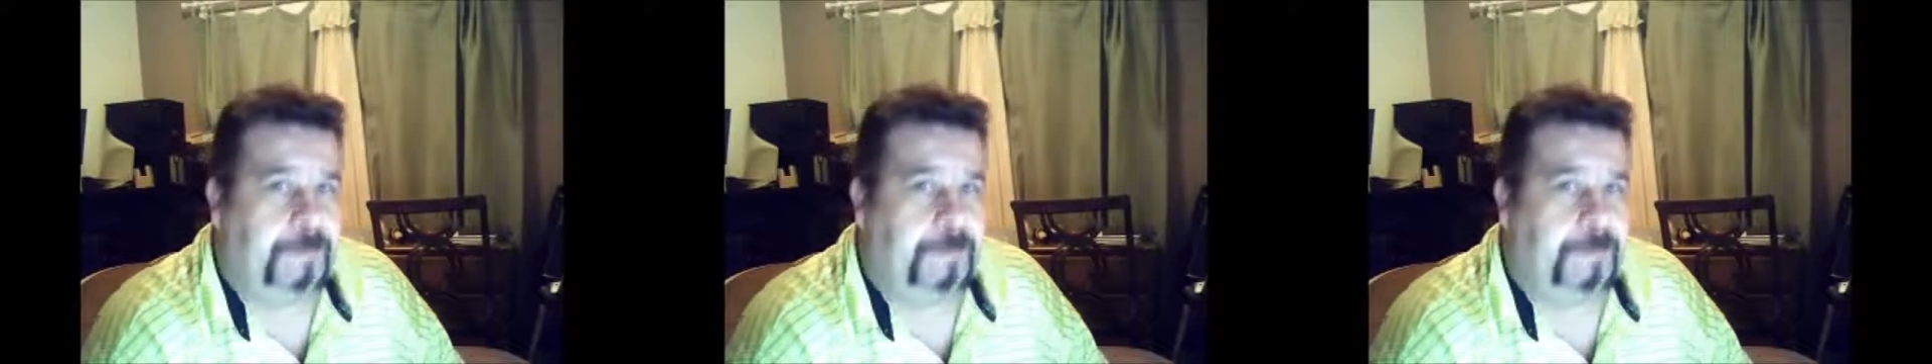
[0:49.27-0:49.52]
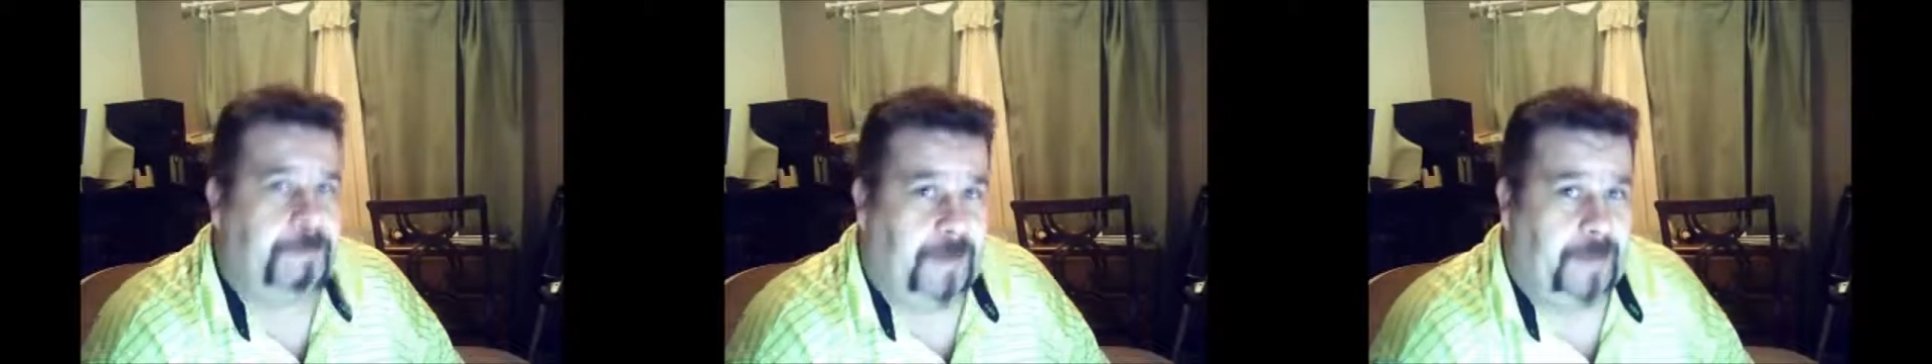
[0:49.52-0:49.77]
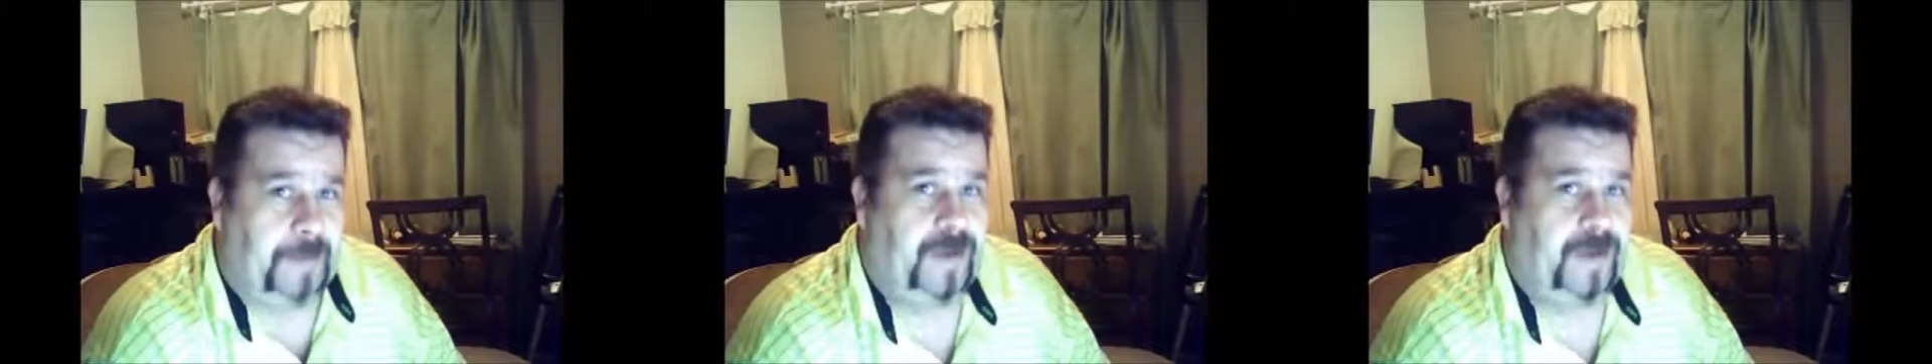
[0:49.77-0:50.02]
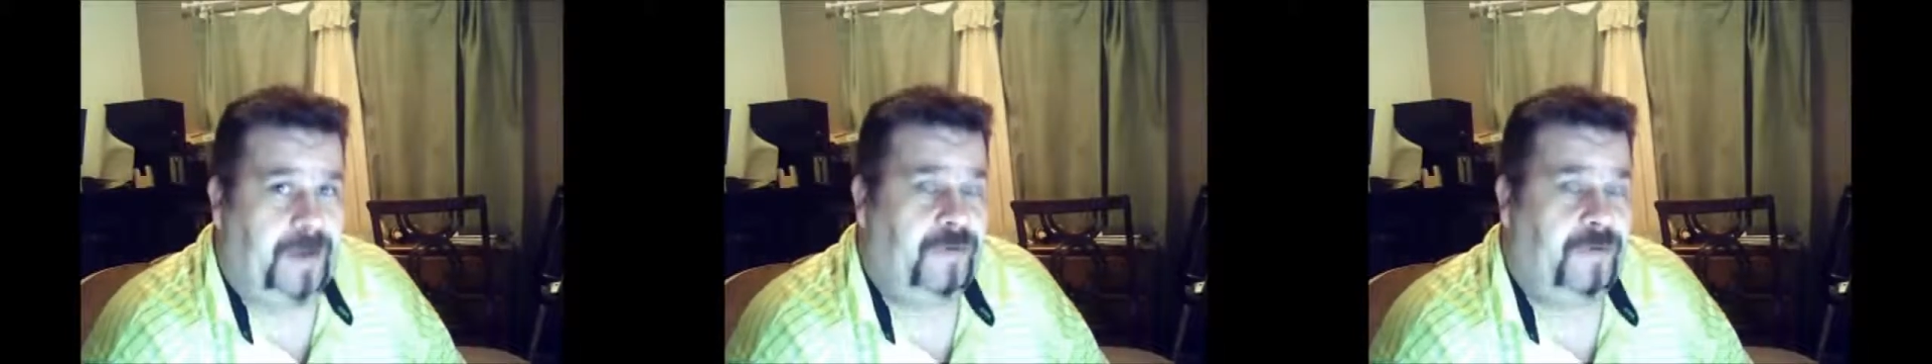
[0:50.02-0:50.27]
And I was
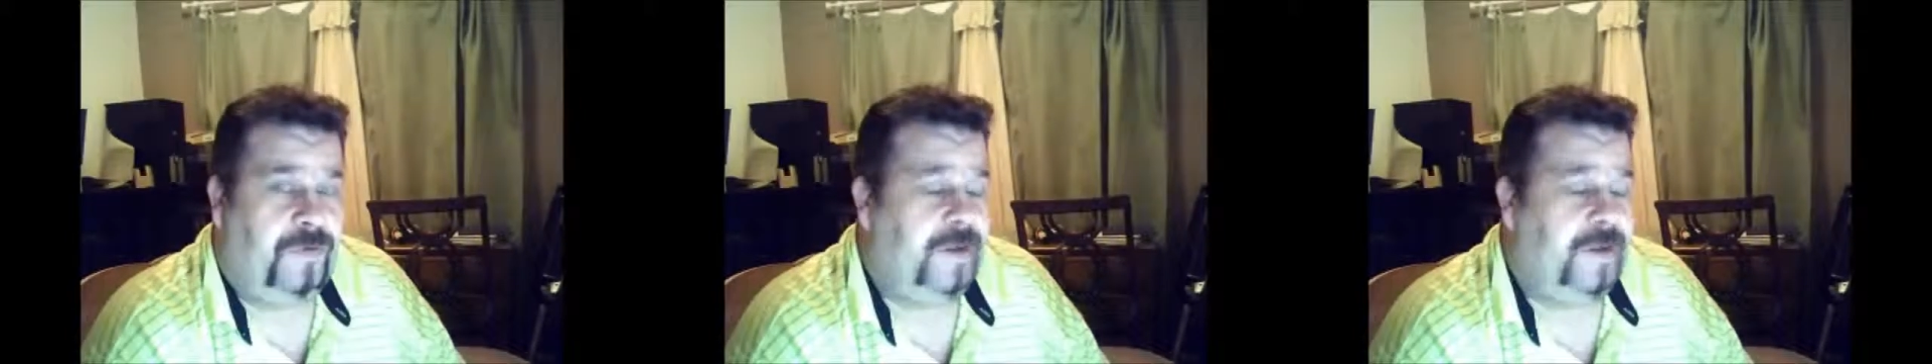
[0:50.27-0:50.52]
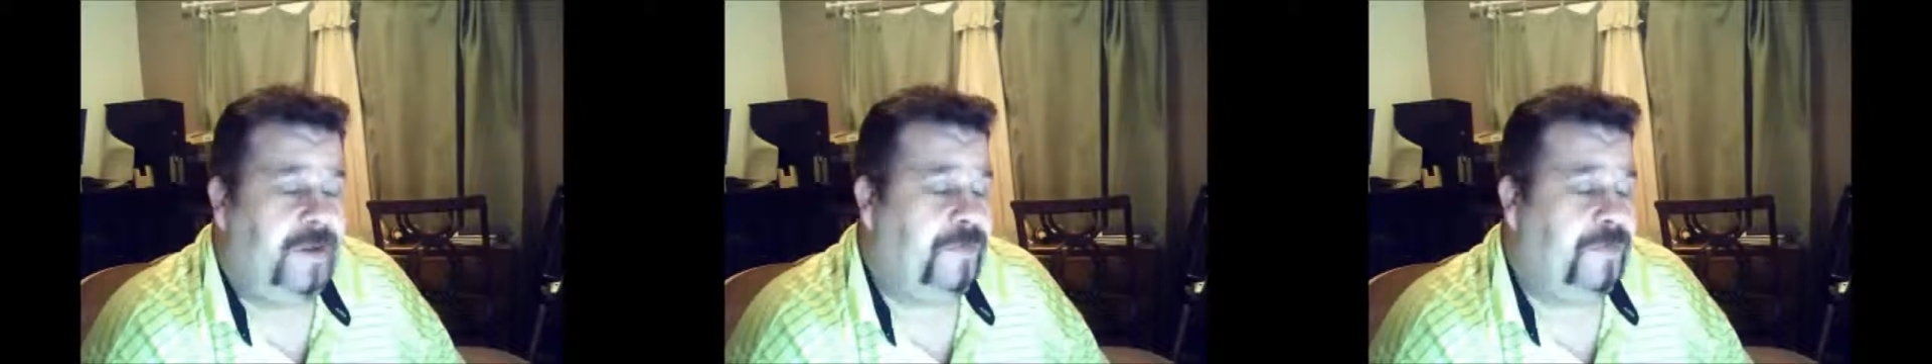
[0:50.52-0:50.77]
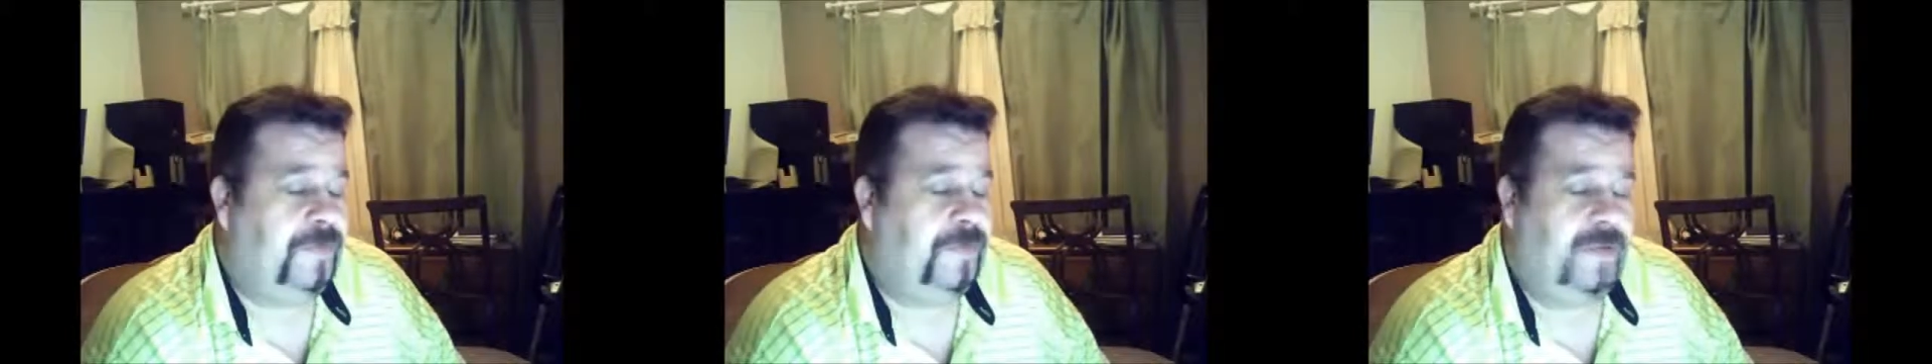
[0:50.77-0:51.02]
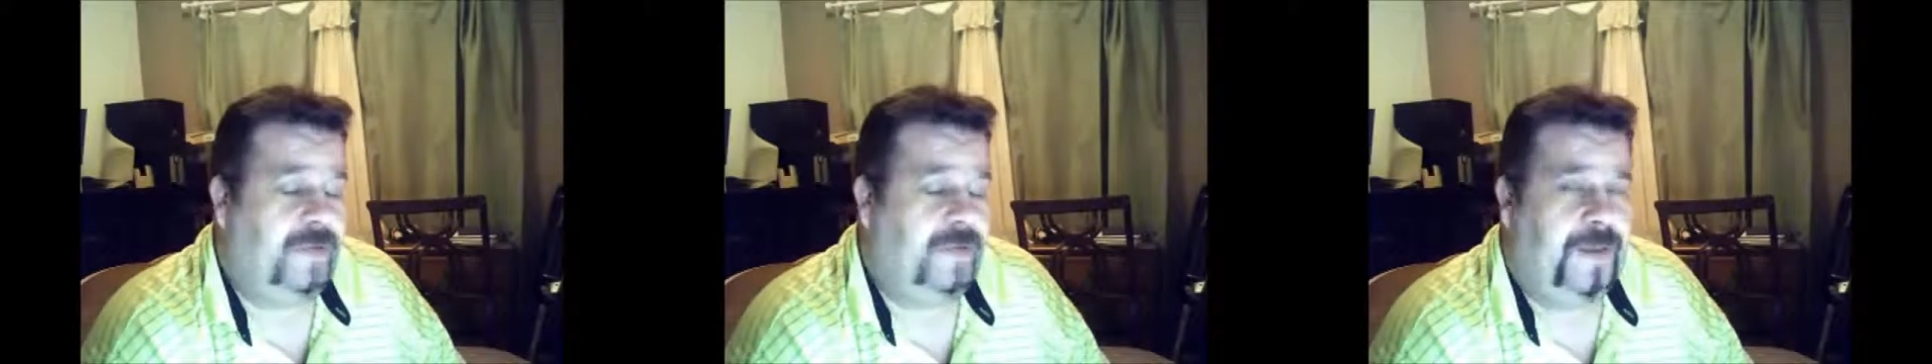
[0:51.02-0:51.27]
wanting to put a
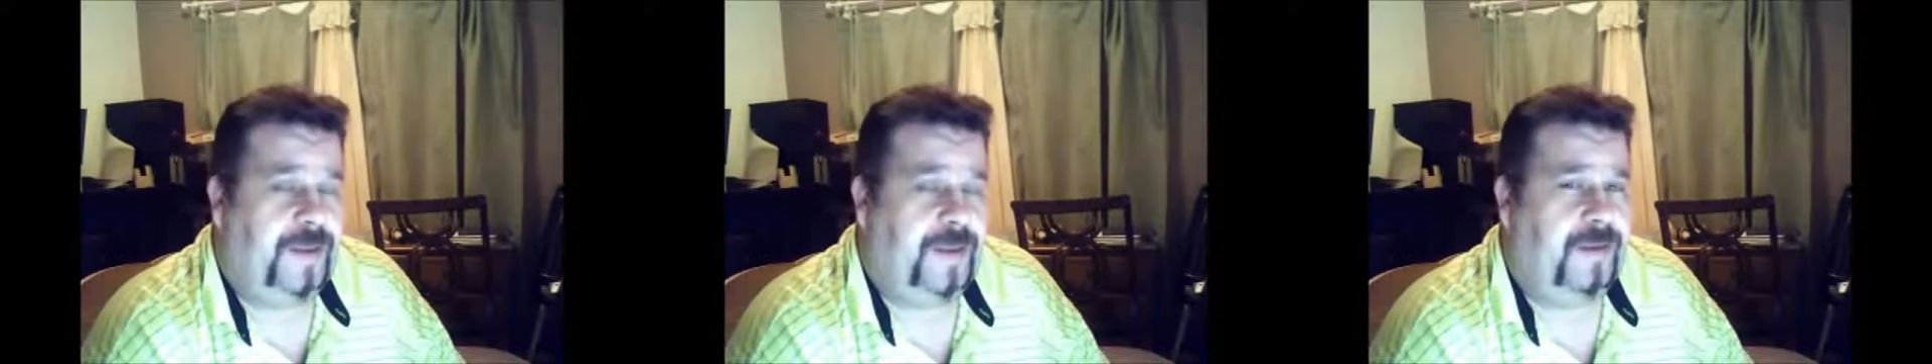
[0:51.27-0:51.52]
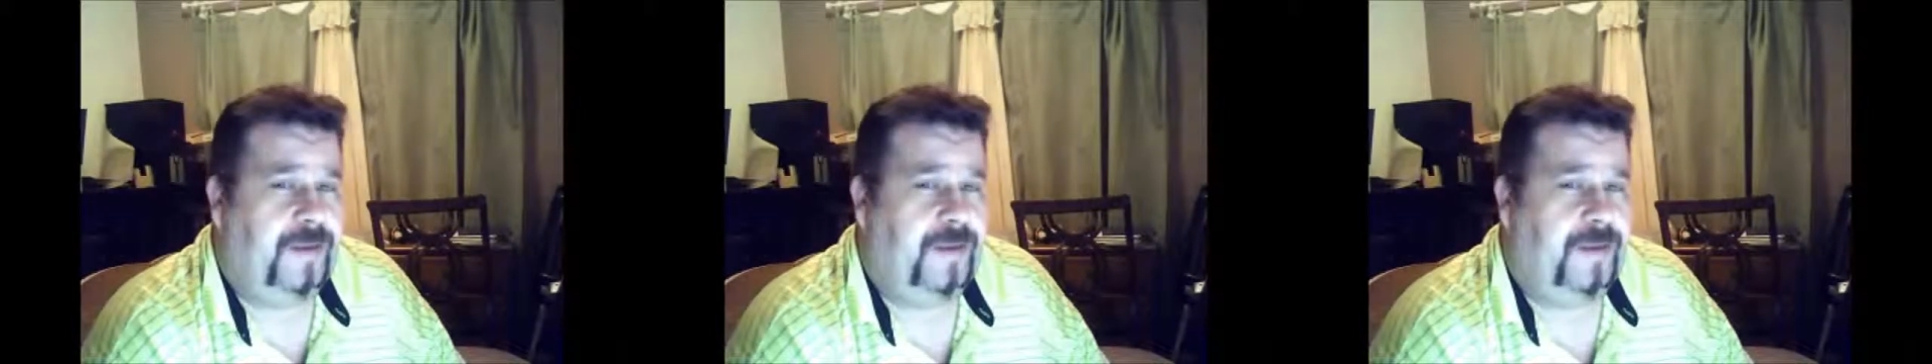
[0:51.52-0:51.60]
debate out there,